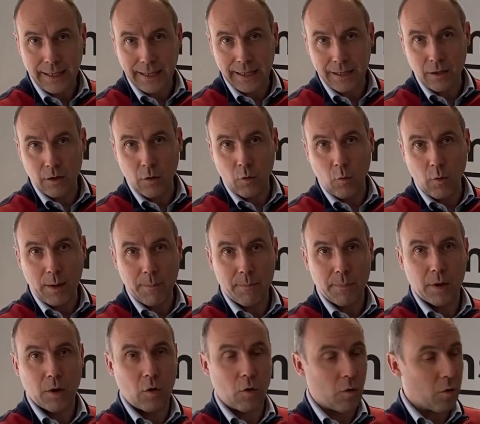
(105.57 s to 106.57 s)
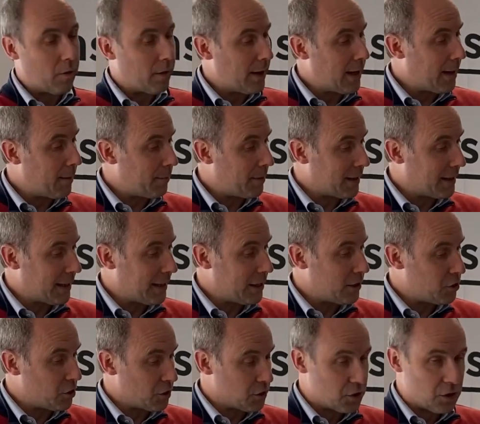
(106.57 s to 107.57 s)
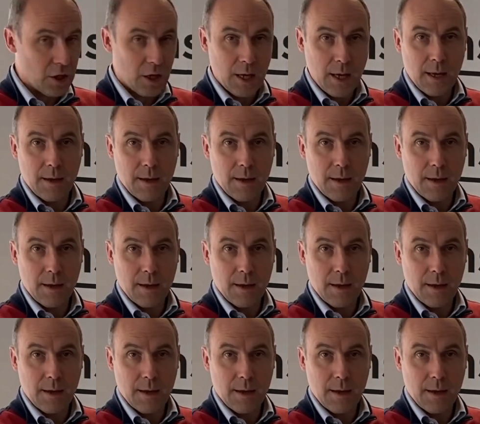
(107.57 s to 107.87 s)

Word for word: in web core applications,